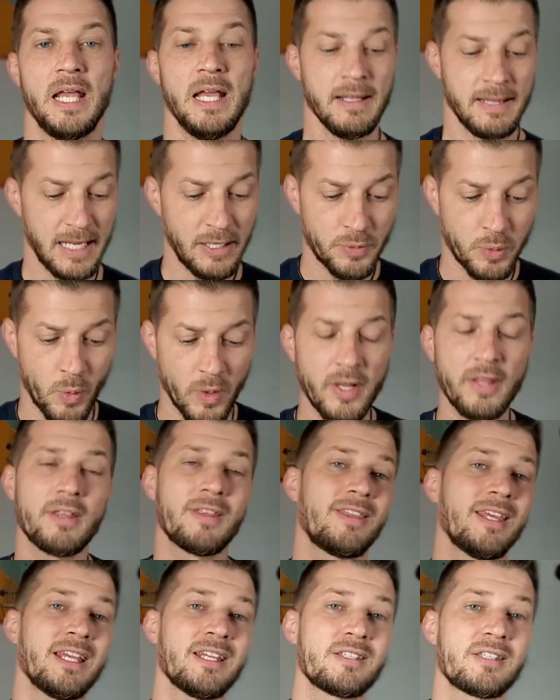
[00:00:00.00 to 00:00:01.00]
That's one of the
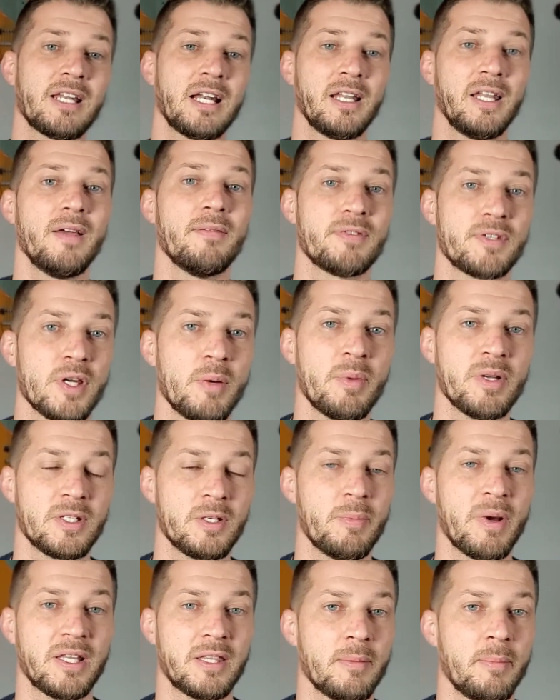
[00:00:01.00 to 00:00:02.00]
things that I love so much
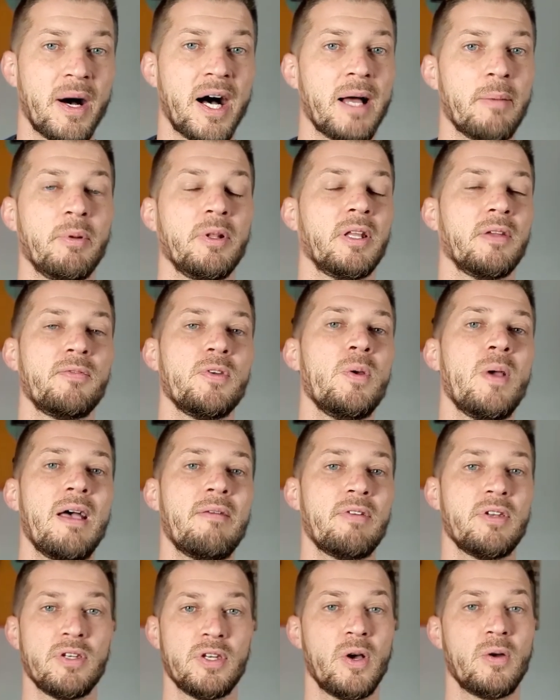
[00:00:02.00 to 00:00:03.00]
about the Bible. If you
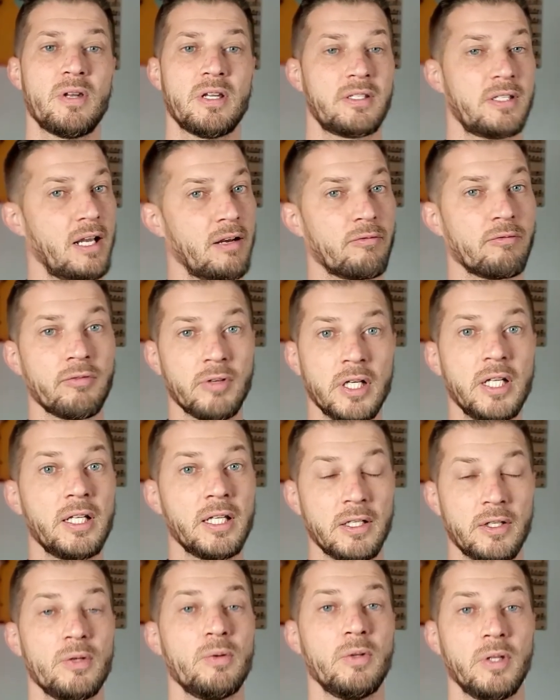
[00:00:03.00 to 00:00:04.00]
haven't noticed, I
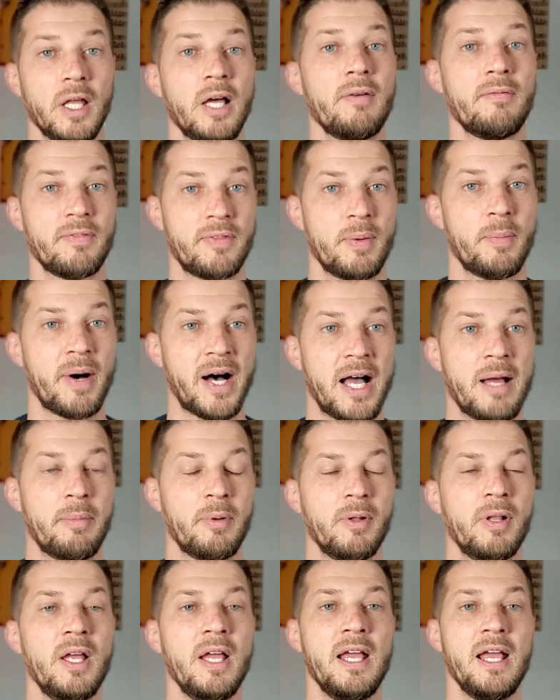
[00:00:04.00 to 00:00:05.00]
really do love the
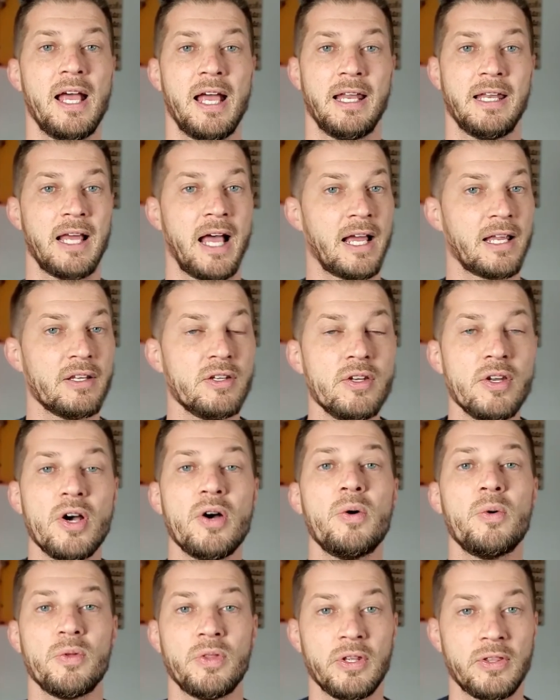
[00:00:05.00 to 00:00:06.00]
Bible. And I
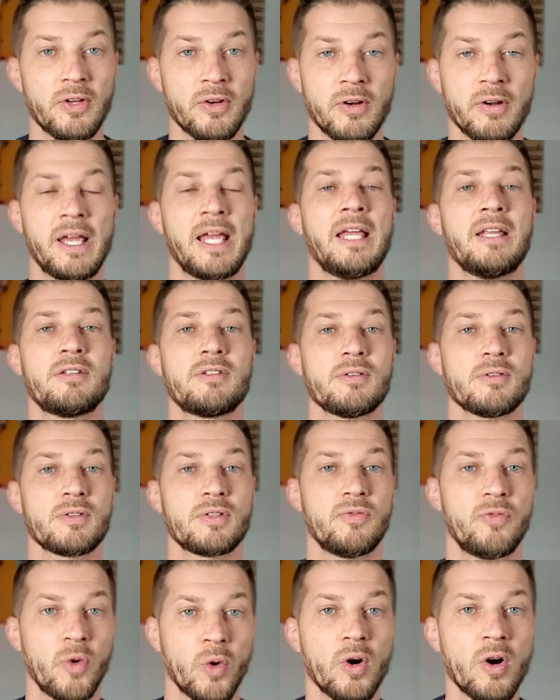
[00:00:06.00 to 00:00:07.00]
know that there are answers
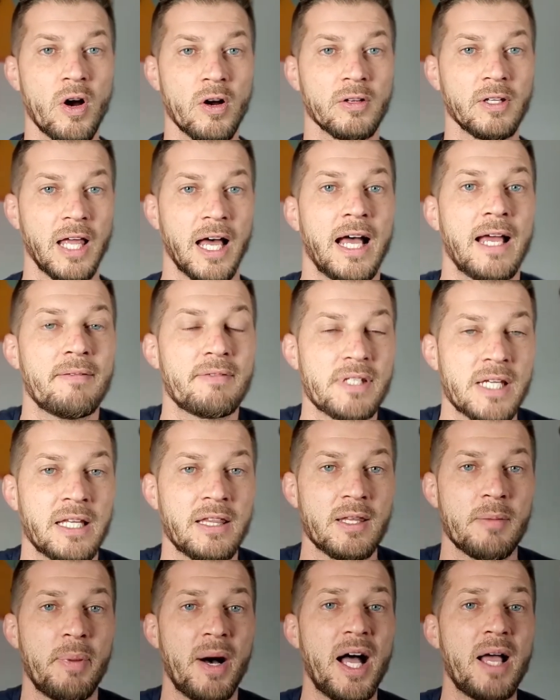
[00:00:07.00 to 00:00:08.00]
for our lives
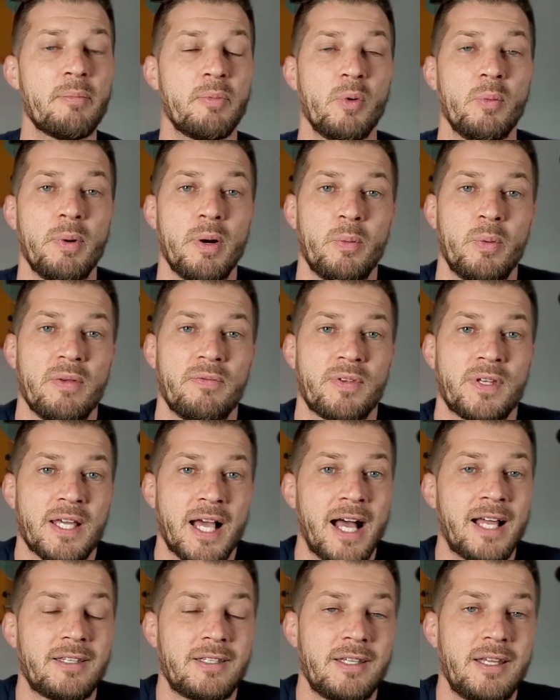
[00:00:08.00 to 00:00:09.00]
in the Bible, but we've
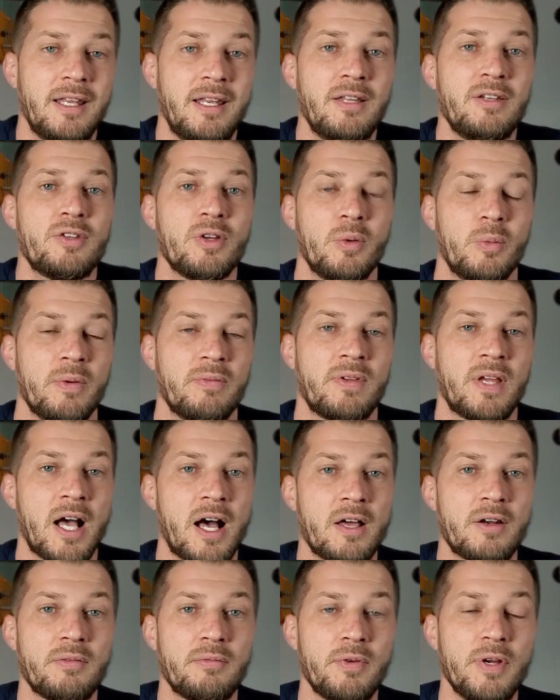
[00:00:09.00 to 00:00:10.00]
got to get into it. We've
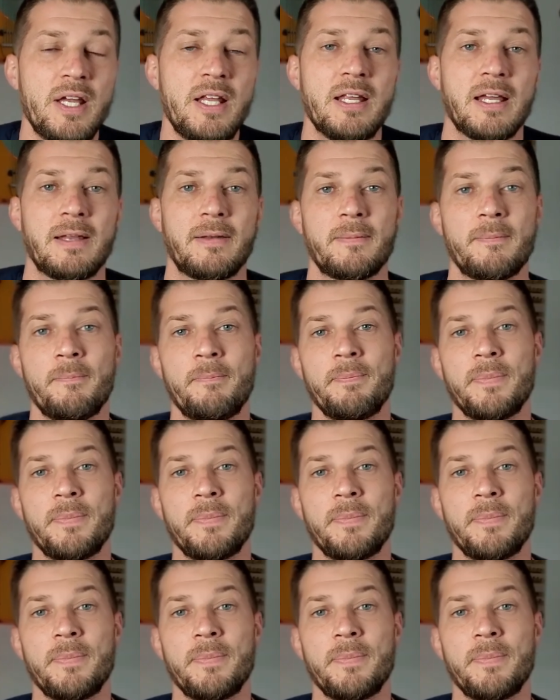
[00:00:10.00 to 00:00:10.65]
got to read it.